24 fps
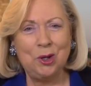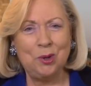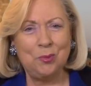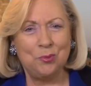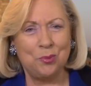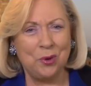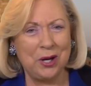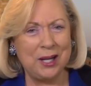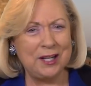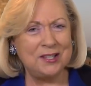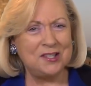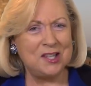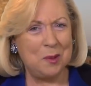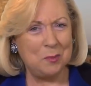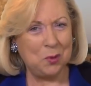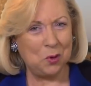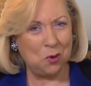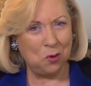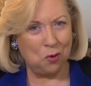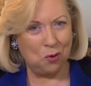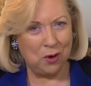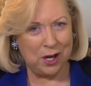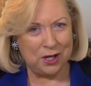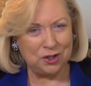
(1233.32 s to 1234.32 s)
brings up
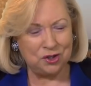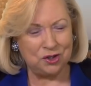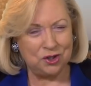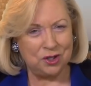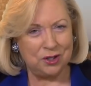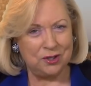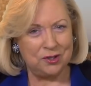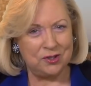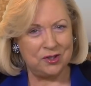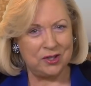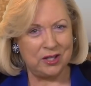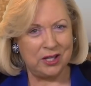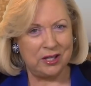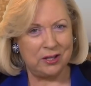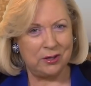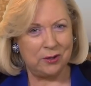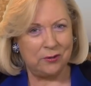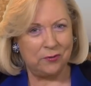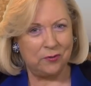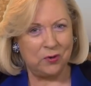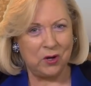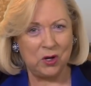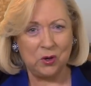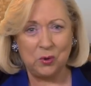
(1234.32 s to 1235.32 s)
questions that
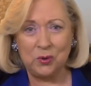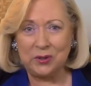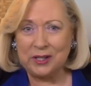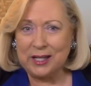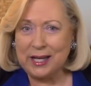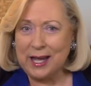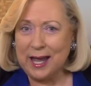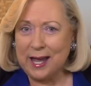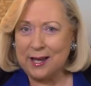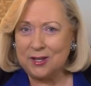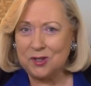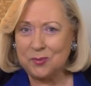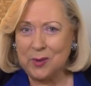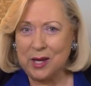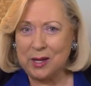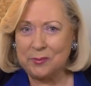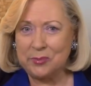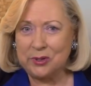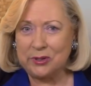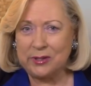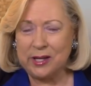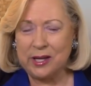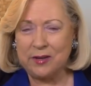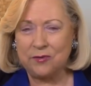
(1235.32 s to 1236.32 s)
are frequently asked by
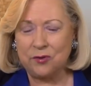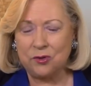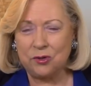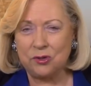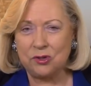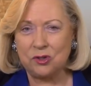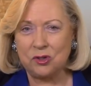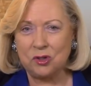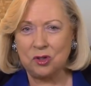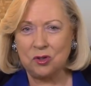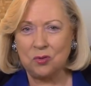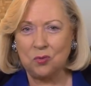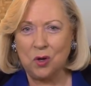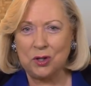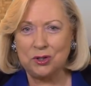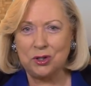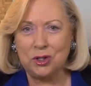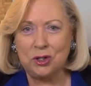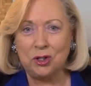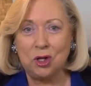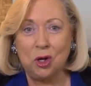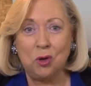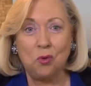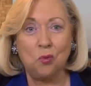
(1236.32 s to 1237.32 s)
believers who want
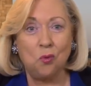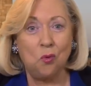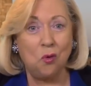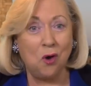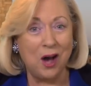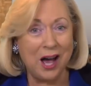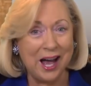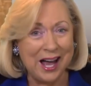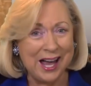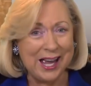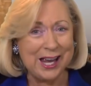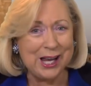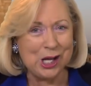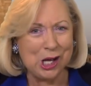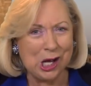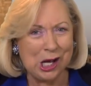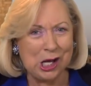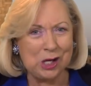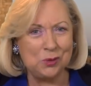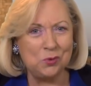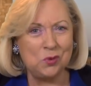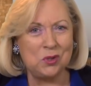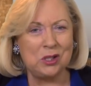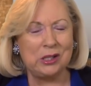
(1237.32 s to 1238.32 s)
to know why
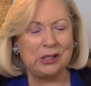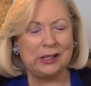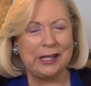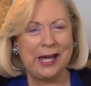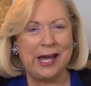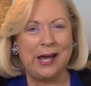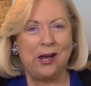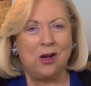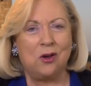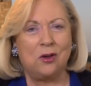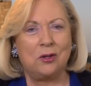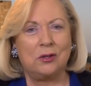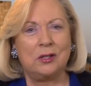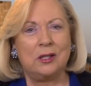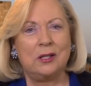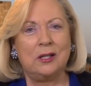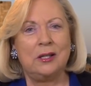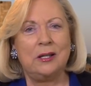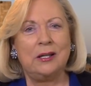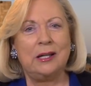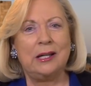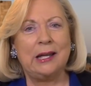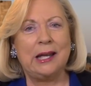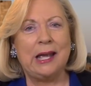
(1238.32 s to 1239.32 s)
God would allow
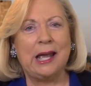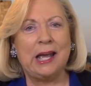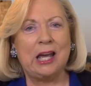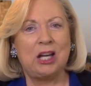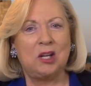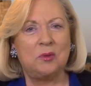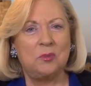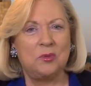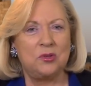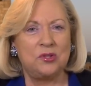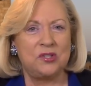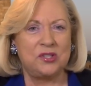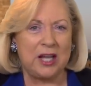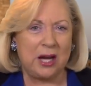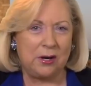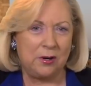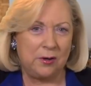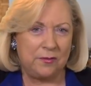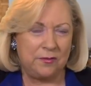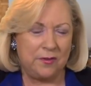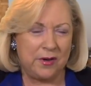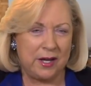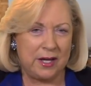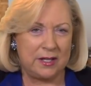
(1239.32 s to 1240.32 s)
animal
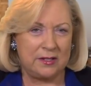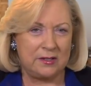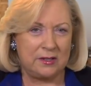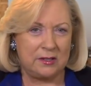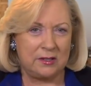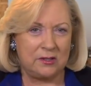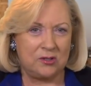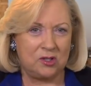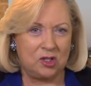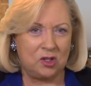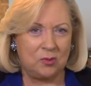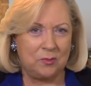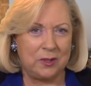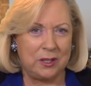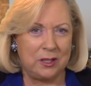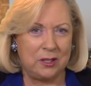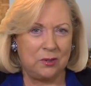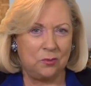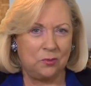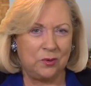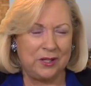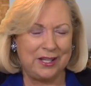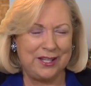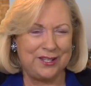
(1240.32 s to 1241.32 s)
sacrifices to be
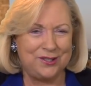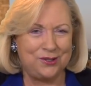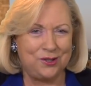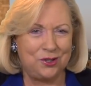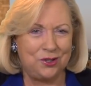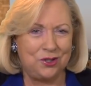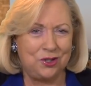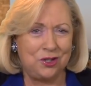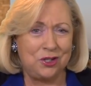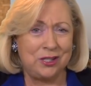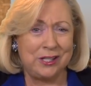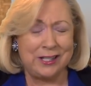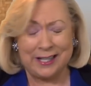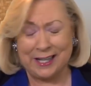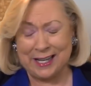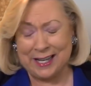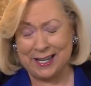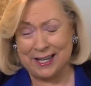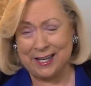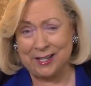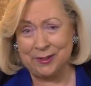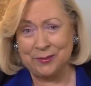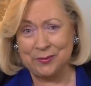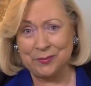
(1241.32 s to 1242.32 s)
reinstituted
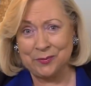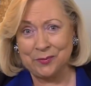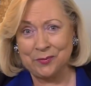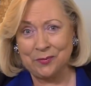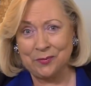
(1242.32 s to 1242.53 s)
again,